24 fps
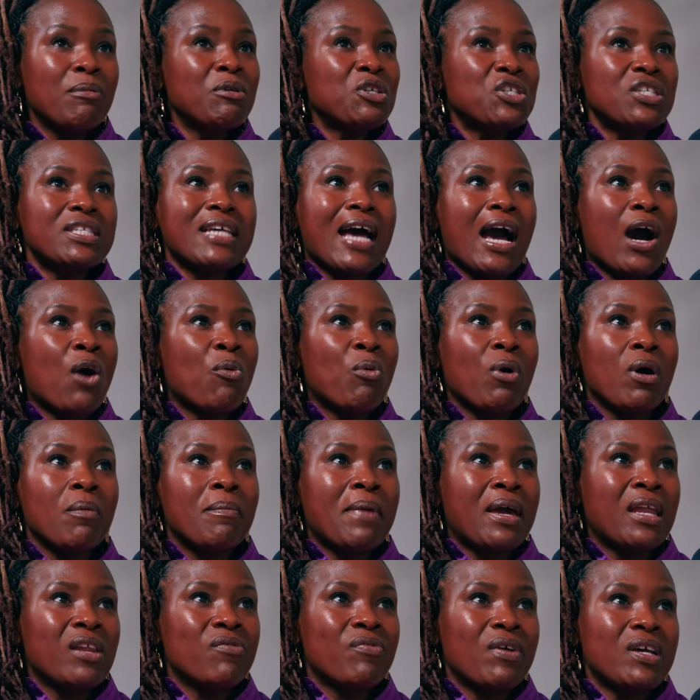it was just an outward
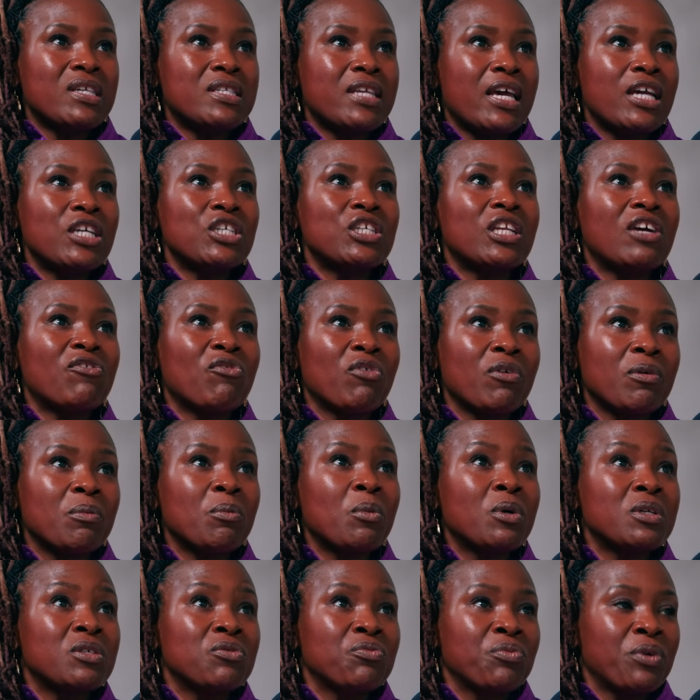manifestation of what
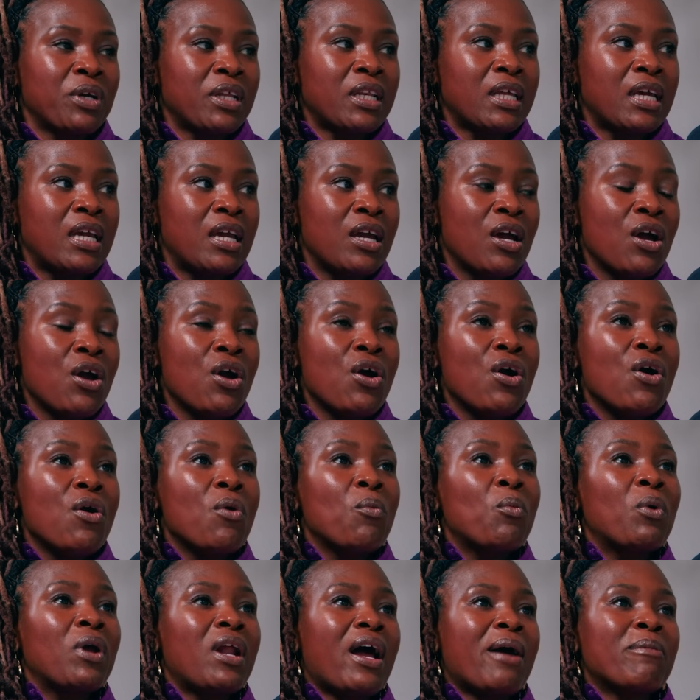was really
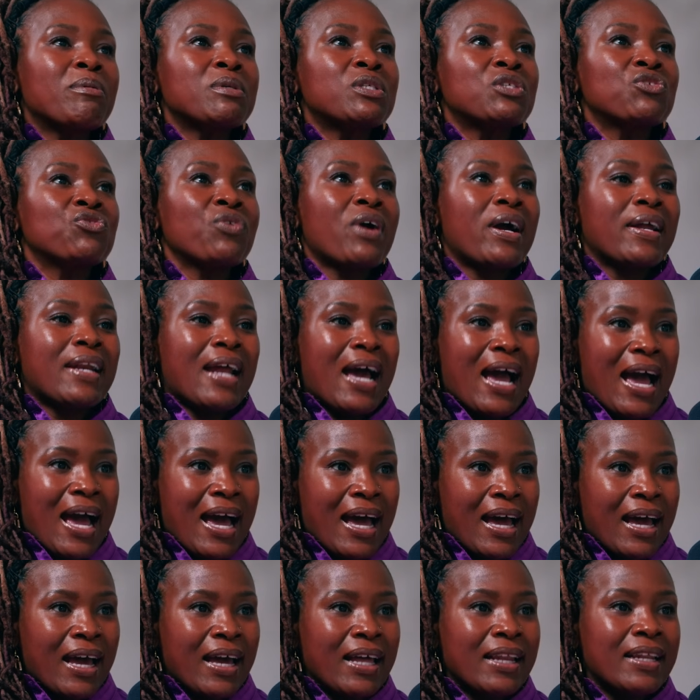what I was trying to
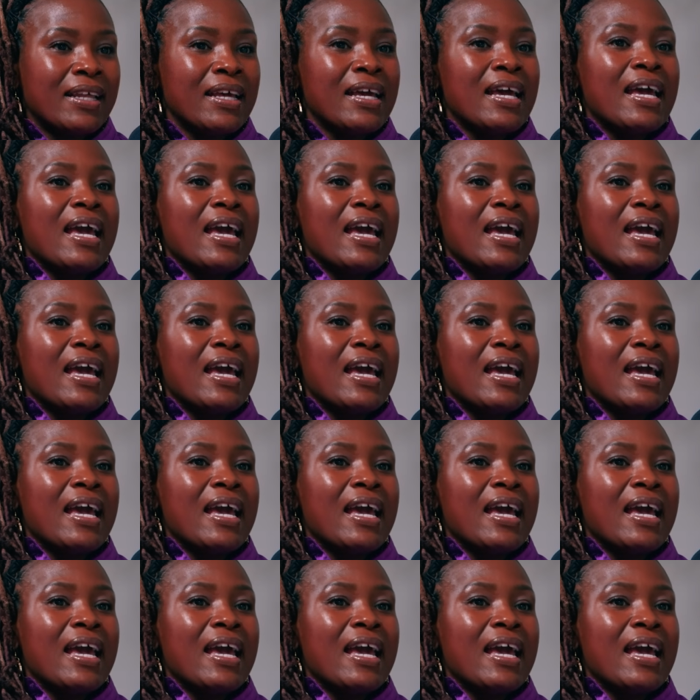hide.